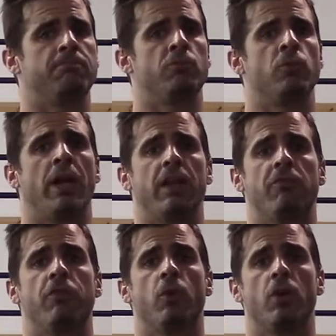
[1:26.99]
ready
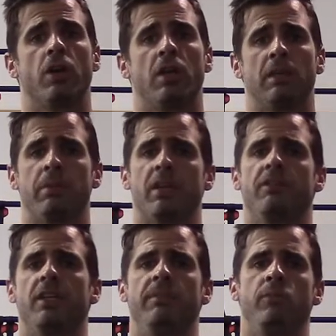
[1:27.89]
for Olympic
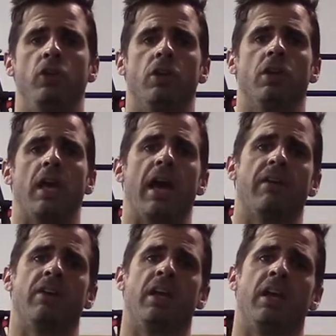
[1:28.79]
lifting. You could
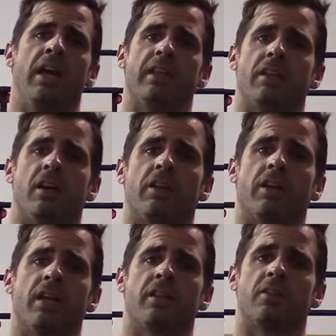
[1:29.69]
have, at the other
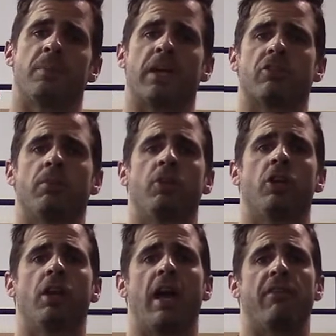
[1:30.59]
end of the spectrum, you
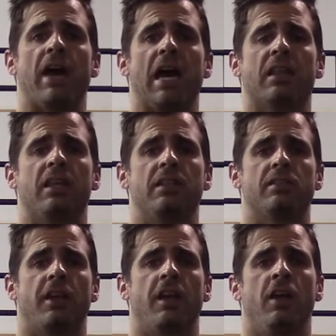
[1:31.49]
could have athletes
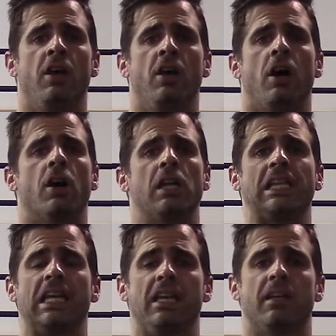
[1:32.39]
that are
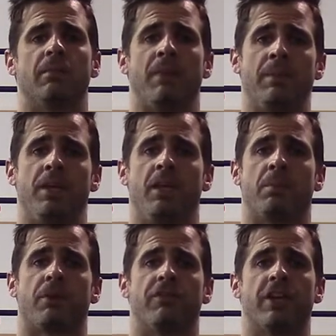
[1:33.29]
elite, maybe
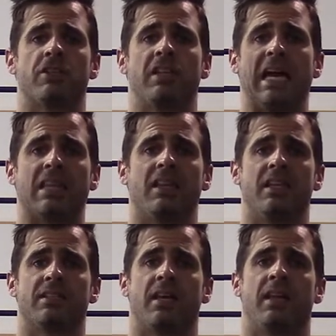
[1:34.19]
professional
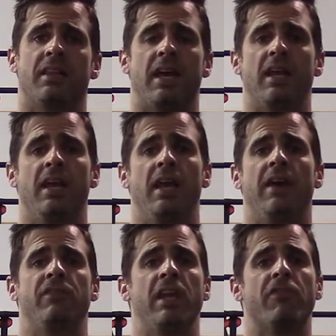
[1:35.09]
athletes that
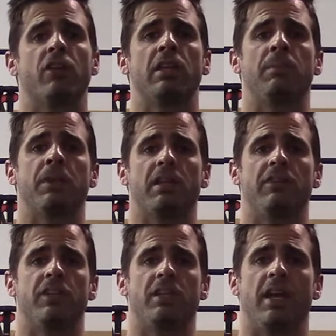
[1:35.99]
have never Olympic
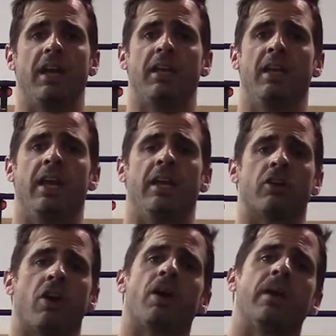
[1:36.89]
lifted yet, and
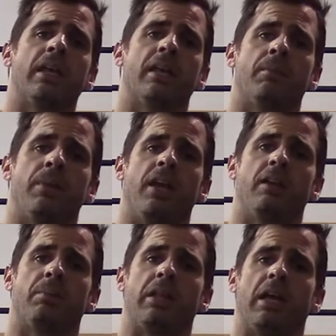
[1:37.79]
they're already getting paid
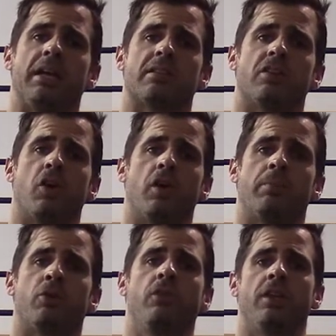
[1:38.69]
to play. So
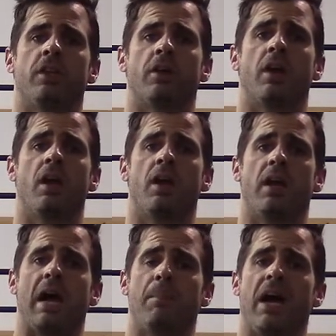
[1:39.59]
improving their
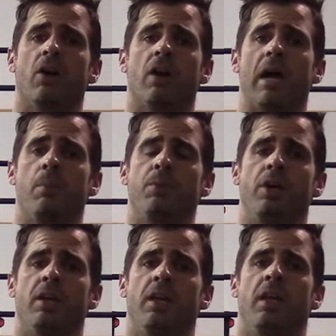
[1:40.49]
power
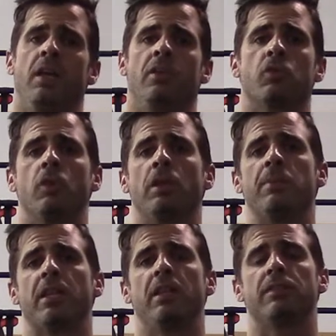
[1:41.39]
output through
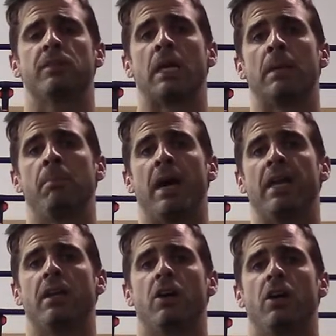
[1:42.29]
Olympic lifts might